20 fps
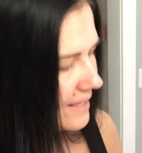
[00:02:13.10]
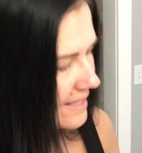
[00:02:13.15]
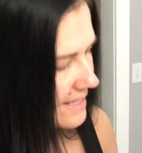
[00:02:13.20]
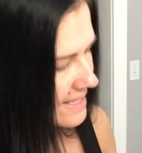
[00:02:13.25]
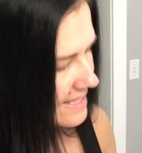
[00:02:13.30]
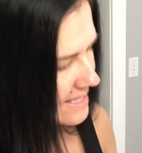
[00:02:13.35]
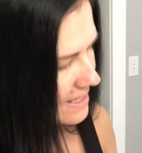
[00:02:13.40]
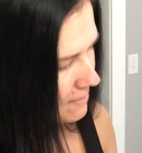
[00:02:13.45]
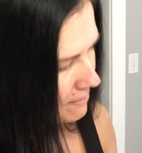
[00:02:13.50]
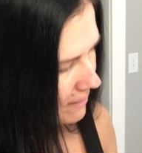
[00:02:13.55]

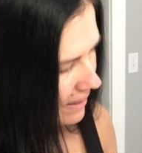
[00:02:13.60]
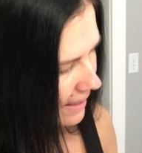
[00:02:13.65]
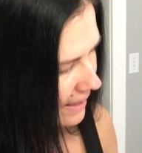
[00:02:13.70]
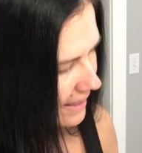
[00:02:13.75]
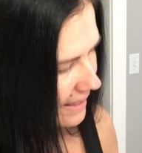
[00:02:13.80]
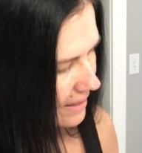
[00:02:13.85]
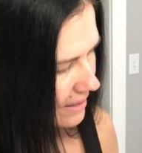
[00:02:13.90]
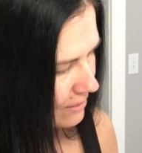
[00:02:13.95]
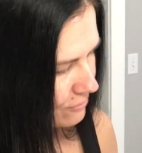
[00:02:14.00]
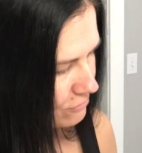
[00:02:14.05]
is
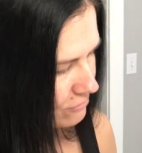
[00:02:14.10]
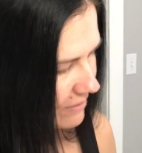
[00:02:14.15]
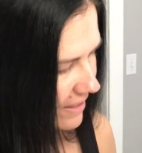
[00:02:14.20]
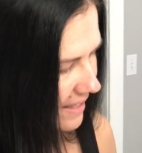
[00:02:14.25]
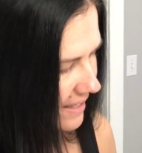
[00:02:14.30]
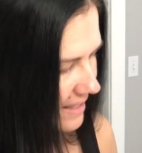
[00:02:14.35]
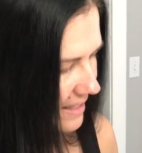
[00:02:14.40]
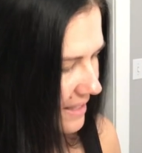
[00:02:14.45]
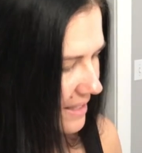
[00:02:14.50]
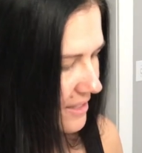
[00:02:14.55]
my
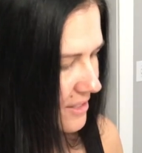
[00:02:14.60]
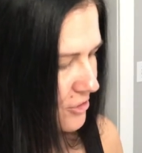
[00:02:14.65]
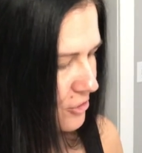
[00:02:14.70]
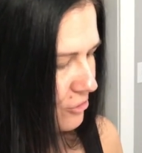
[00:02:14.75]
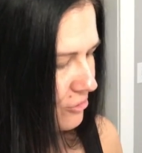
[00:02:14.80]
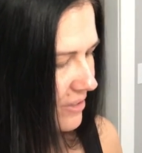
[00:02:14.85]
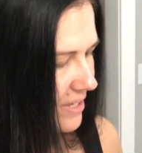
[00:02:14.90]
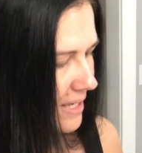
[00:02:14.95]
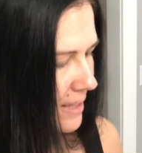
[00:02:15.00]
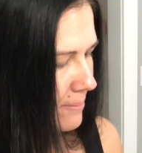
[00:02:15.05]
Radiant
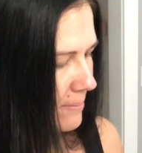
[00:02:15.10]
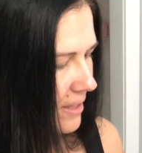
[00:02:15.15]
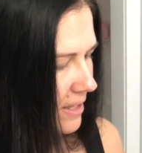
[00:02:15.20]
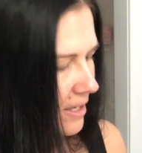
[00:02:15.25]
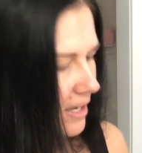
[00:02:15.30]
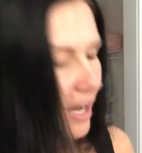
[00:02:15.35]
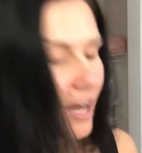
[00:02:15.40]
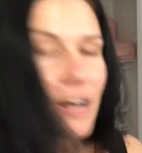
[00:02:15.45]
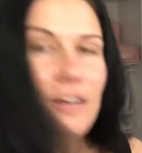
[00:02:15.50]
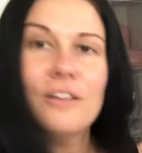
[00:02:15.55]
Cream
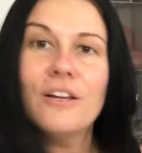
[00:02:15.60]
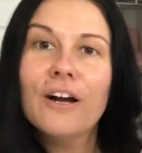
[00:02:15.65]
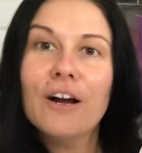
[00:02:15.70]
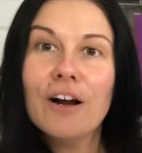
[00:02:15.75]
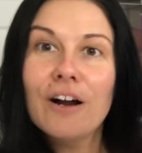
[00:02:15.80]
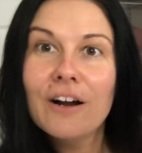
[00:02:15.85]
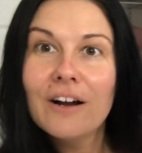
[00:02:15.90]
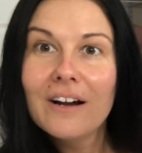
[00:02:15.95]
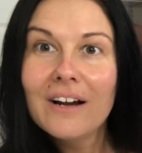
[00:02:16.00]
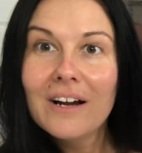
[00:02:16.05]

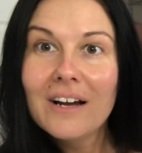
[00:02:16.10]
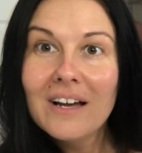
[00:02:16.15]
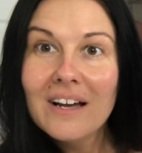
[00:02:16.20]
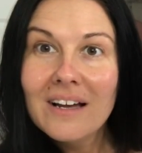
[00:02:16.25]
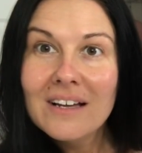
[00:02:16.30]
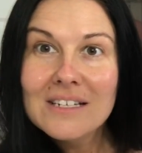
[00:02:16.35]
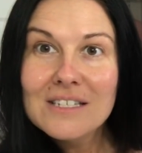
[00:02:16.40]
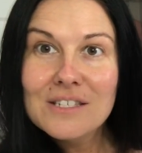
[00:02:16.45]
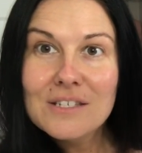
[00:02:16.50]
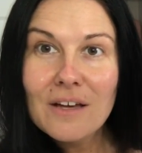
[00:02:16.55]
color.
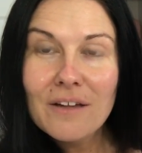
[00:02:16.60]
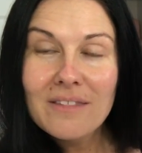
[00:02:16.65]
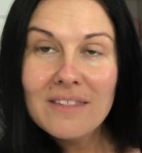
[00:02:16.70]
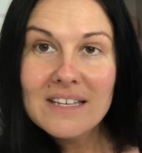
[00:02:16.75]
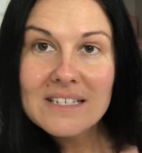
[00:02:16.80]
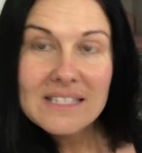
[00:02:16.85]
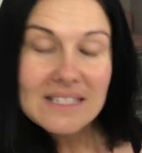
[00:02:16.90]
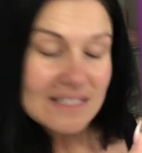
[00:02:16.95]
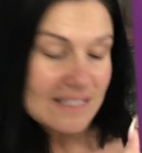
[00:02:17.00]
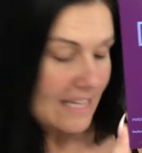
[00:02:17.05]
So
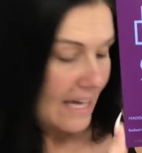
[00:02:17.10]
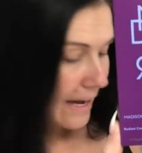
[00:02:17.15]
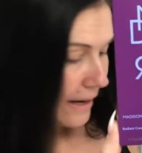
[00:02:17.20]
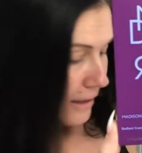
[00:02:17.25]
this is the